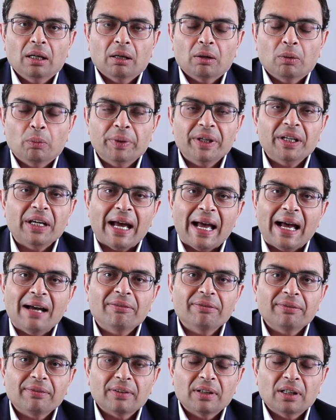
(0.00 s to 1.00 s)
we
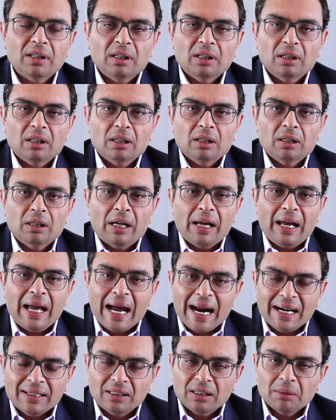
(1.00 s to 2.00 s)
have
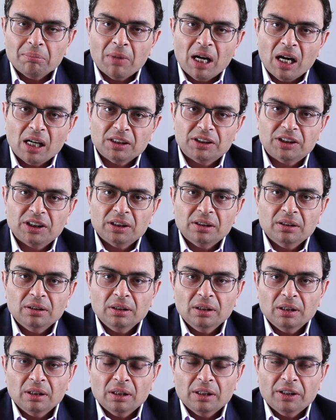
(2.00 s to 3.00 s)
at the margin
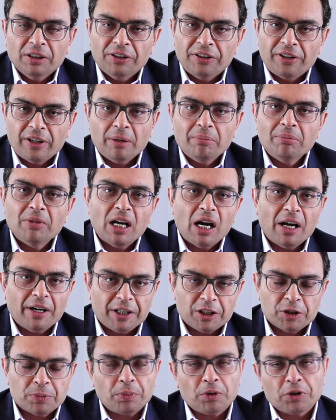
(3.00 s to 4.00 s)
trimmed our
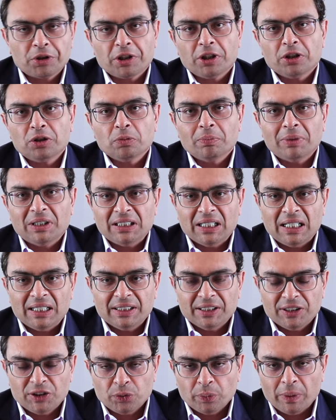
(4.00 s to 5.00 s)
exposure to Bajaj
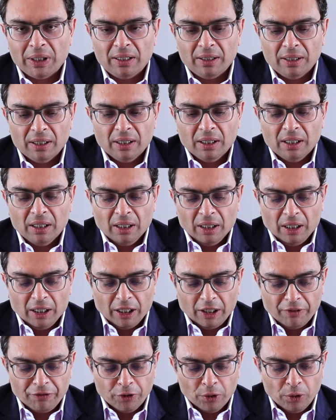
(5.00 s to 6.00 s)
as well.
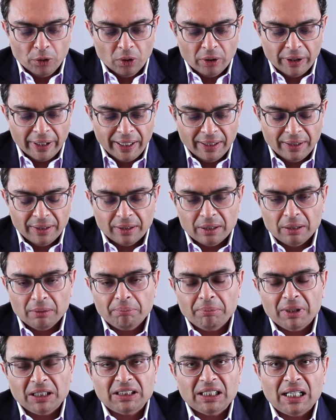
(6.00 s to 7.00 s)
If you look at
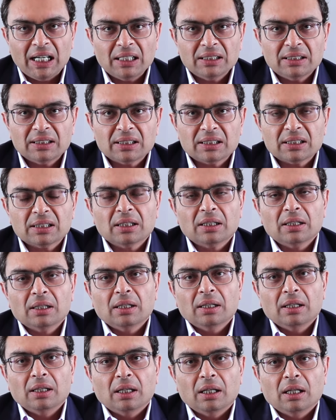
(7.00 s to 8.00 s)
Bajaj's
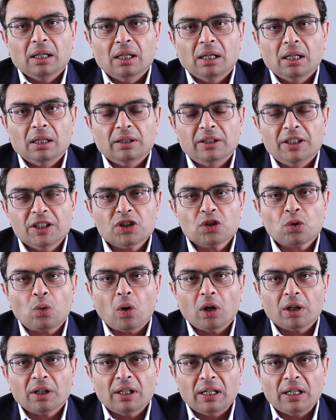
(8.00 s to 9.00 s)
uh, this quarter